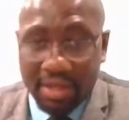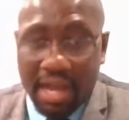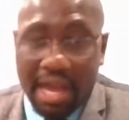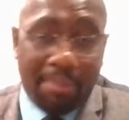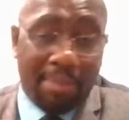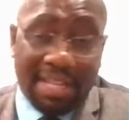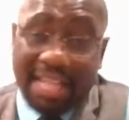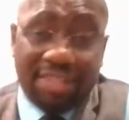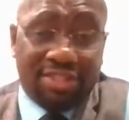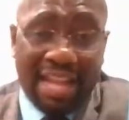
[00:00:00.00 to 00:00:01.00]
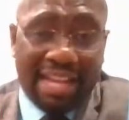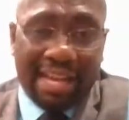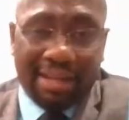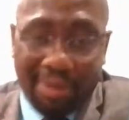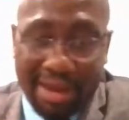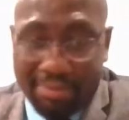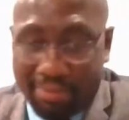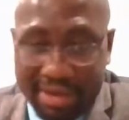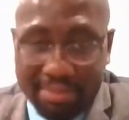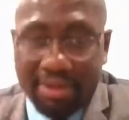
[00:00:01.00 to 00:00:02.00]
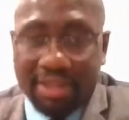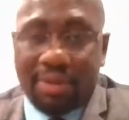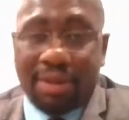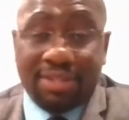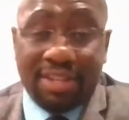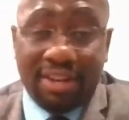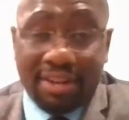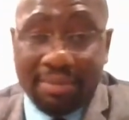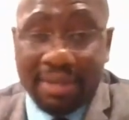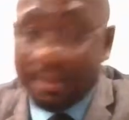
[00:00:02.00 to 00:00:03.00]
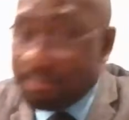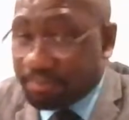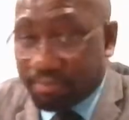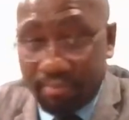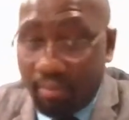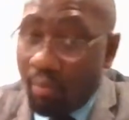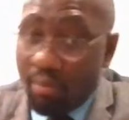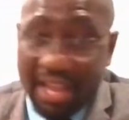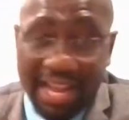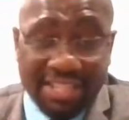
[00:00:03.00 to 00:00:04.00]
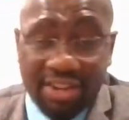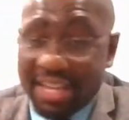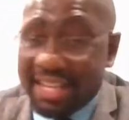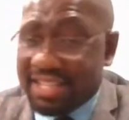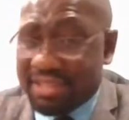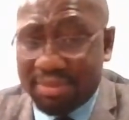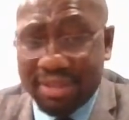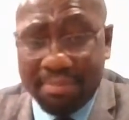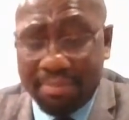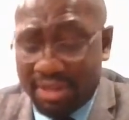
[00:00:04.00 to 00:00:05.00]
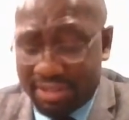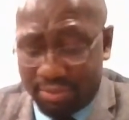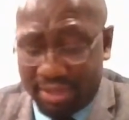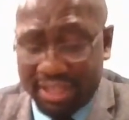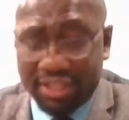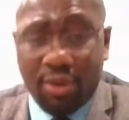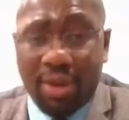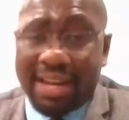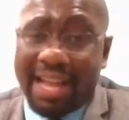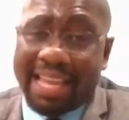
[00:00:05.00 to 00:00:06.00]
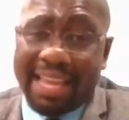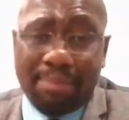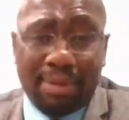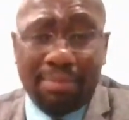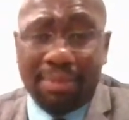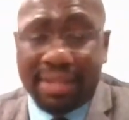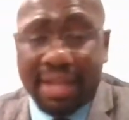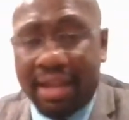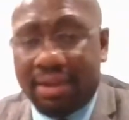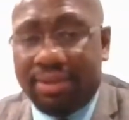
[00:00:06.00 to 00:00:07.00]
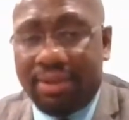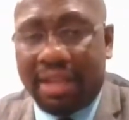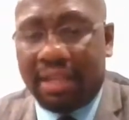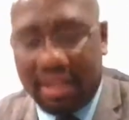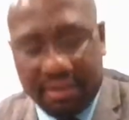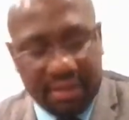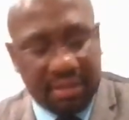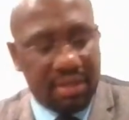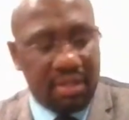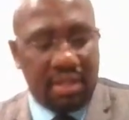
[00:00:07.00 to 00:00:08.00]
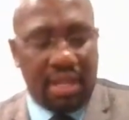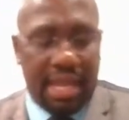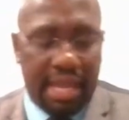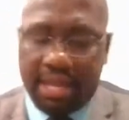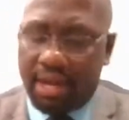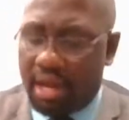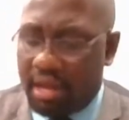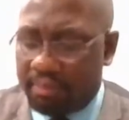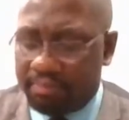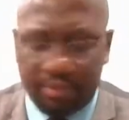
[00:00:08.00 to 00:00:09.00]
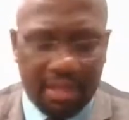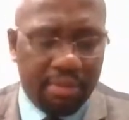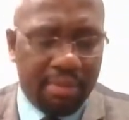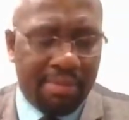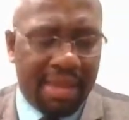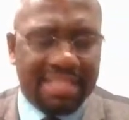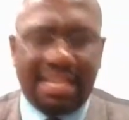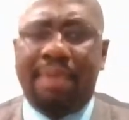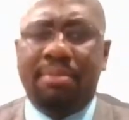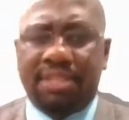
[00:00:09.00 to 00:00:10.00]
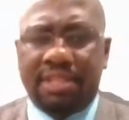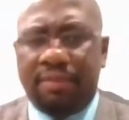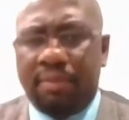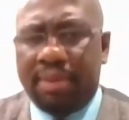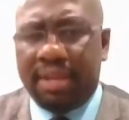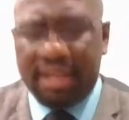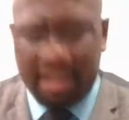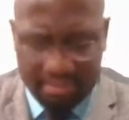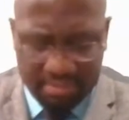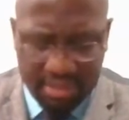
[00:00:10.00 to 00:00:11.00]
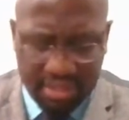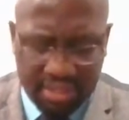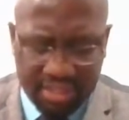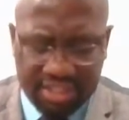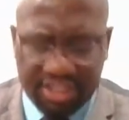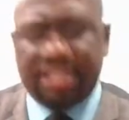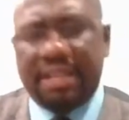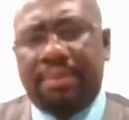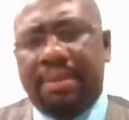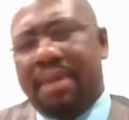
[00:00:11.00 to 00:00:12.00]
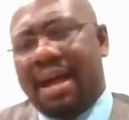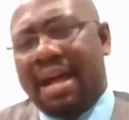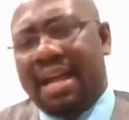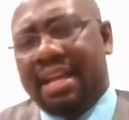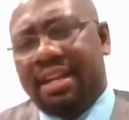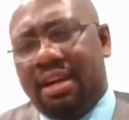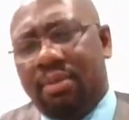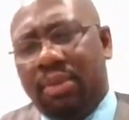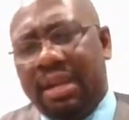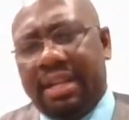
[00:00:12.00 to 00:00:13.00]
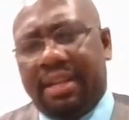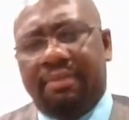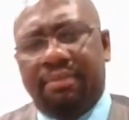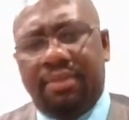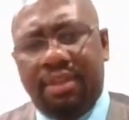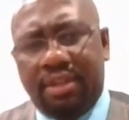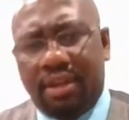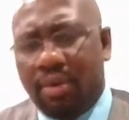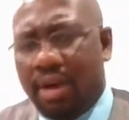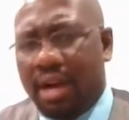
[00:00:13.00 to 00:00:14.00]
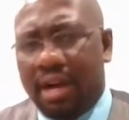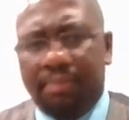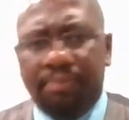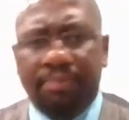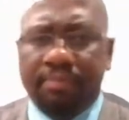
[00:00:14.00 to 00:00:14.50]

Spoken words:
Because I used to not like to read books when I was younger, but I started getting some good books and really enjoyed it, and I can't put a book down. I love it. And you'd be amazed at how much stuff you pick up just simply by reading. You know, um,